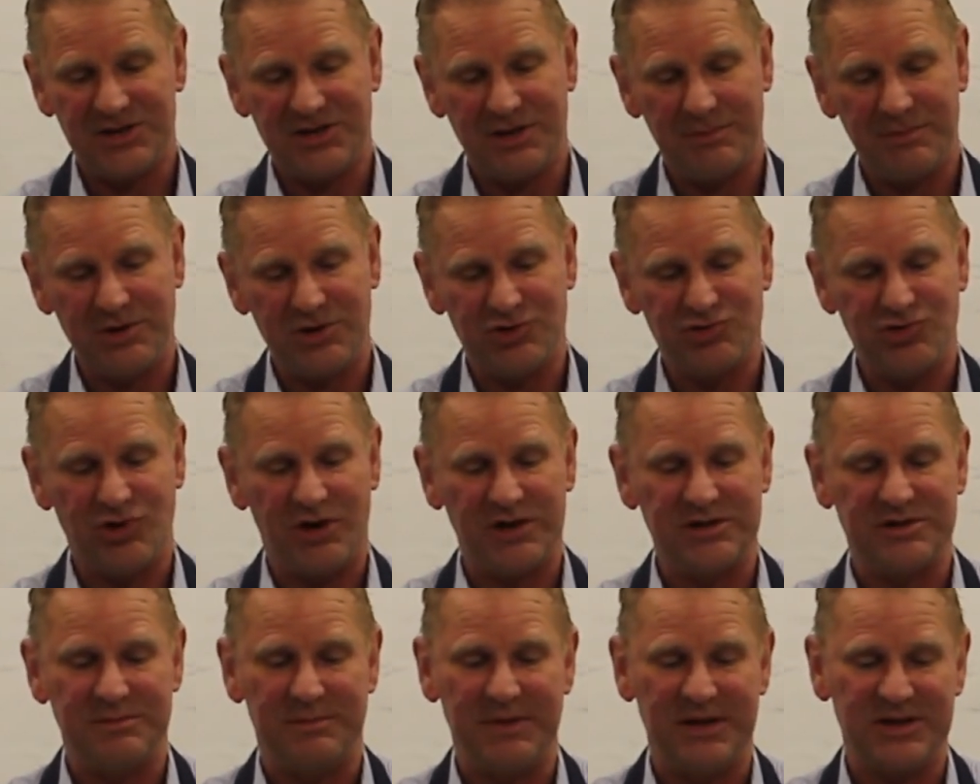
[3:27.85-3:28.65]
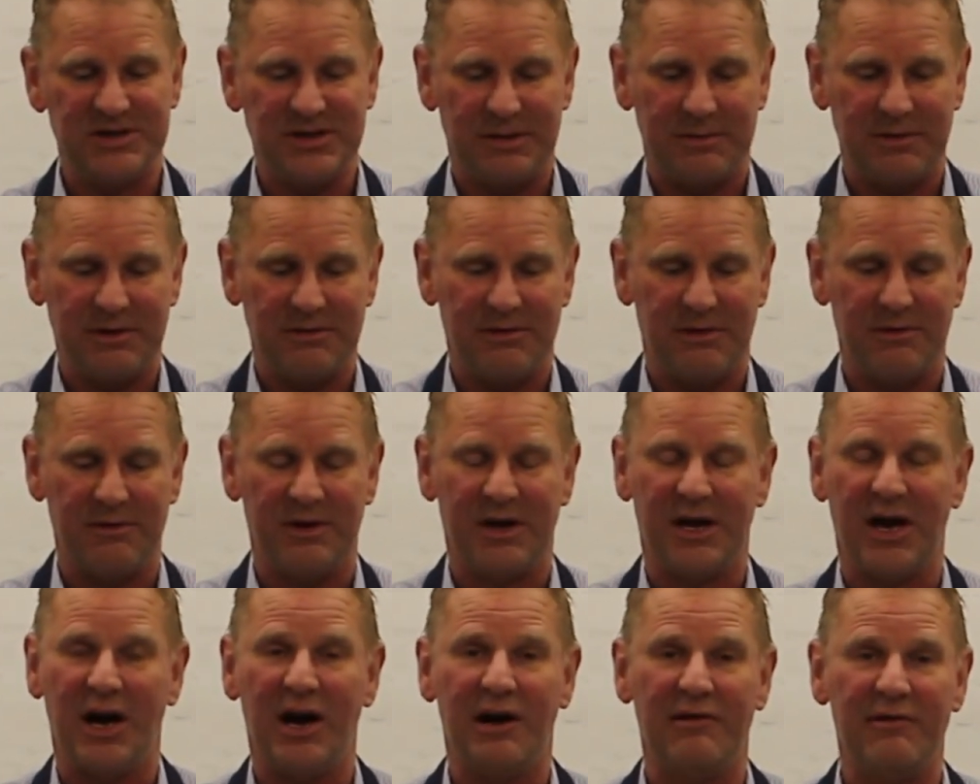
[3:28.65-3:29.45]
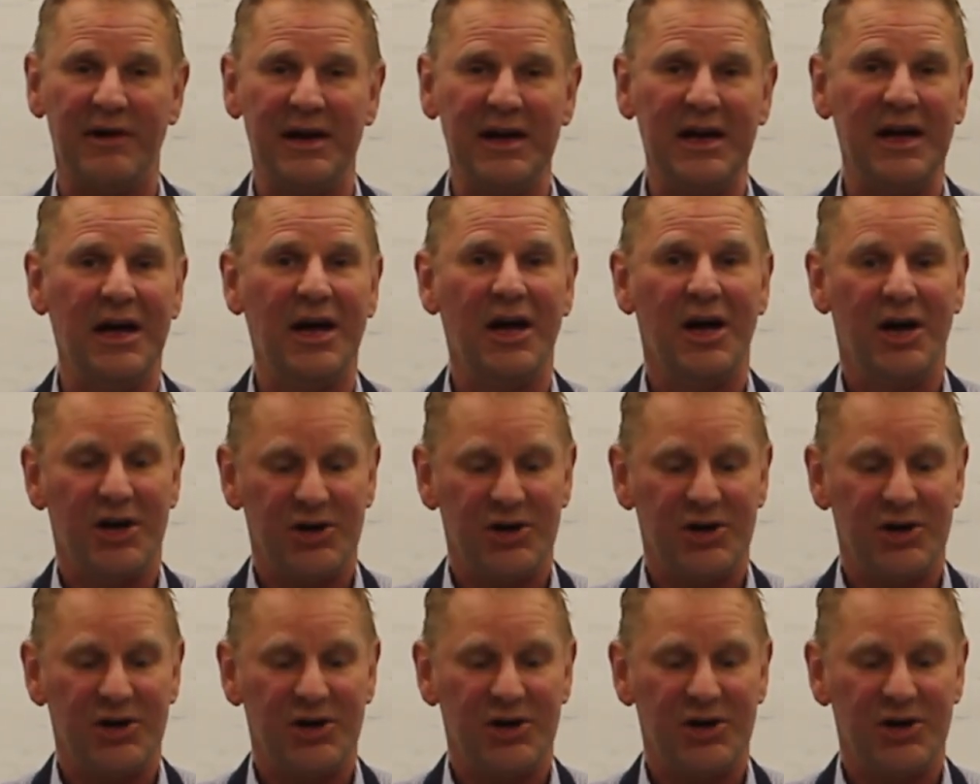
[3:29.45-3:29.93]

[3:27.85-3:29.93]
time you try to mix up your own curry,